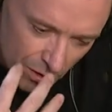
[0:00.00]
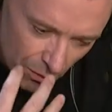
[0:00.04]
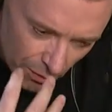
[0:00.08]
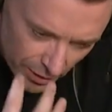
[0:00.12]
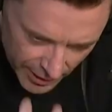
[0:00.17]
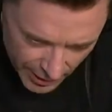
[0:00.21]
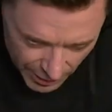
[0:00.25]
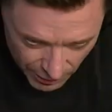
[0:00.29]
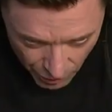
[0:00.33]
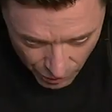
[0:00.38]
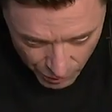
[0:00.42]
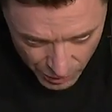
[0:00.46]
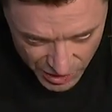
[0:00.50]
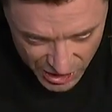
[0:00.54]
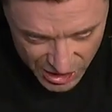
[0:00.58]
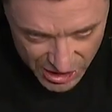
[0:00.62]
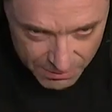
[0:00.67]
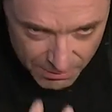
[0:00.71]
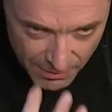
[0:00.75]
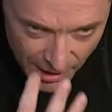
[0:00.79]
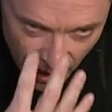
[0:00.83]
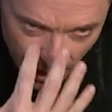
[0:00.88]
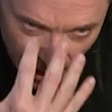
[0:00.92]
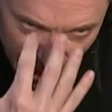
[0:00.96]
the way they're always
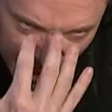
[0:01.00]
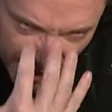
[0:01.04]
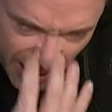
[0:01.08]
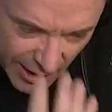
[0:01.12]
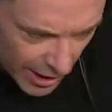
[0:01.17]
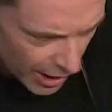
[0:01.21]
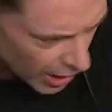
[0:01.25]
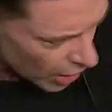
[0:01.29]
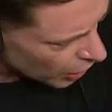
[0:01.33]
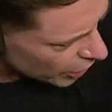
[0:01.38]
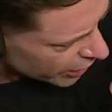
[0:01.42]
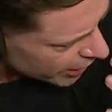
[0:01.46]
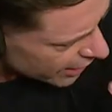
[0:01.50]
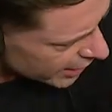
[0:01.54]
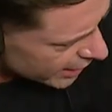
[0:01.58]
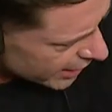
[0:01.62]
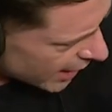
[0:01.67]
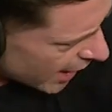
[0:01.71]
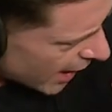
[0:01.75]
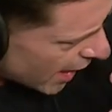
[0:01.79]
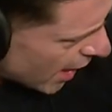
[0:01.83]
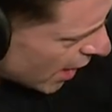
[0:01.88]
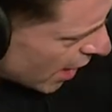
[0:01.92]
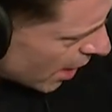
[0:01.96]
oh, smelling and they're looking
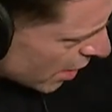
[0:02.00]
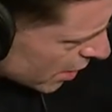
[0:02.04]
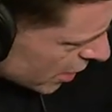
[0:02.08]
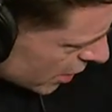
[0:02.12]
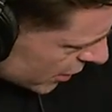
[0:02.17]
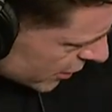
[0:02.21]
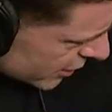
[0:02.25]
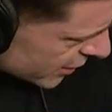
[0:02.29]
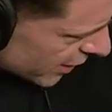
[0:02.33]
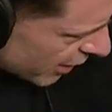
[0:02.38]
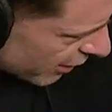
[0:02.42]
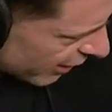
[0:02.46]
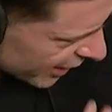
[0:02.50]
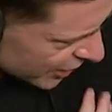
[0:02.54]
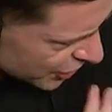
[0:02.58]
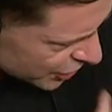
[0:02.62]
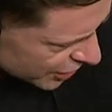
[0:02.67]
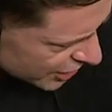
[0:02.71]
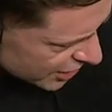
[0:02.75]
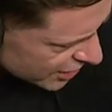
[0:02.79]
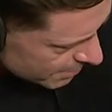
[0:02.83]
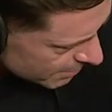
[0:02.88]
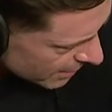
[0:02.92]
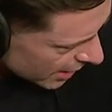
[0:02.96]
down because they're
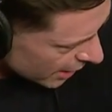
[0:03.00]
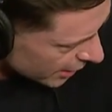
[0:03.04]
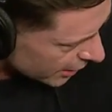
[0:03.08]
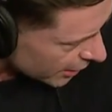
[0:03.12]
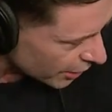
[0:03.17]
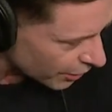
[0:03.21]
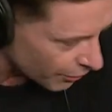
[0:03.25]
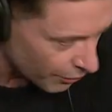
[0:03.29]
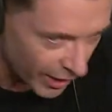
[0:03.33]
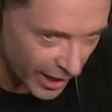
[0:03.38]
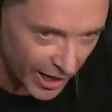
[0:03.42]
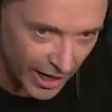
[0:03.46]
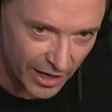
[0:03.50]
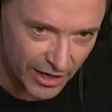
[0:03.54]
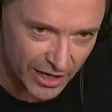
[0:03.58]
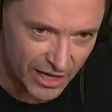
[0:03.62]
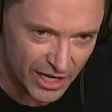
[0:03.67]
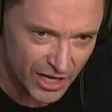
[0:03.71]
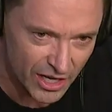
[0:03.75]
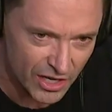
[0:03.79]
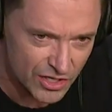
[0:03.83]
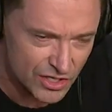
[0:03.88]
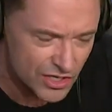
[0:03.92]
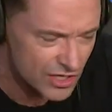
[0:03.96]
actually smelling the ground."
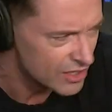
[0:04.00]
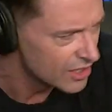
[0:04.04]
And he goes,